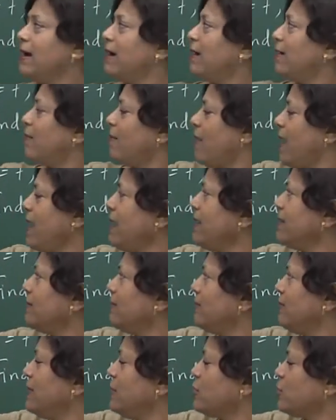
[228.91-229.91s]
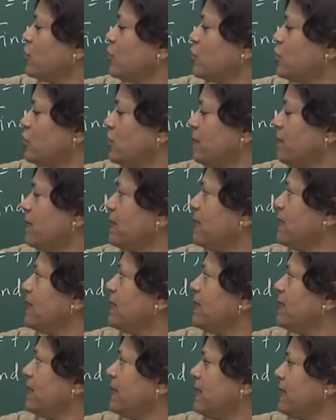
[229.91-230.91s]
All right, the relationship
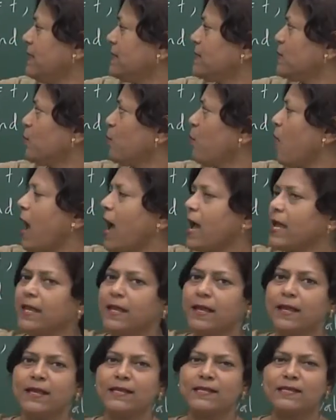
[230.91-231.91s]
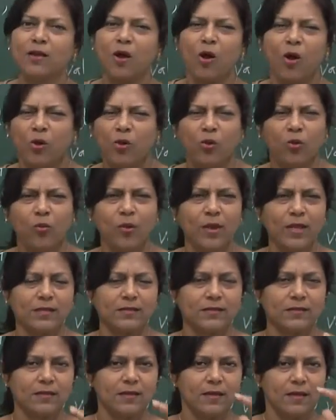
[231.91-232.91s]
here is y is
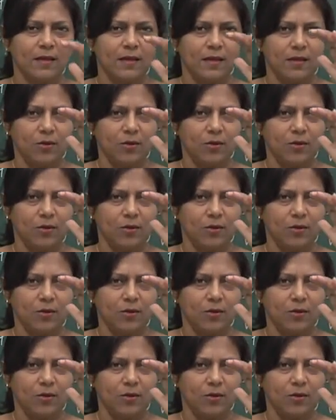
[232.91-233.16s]
always,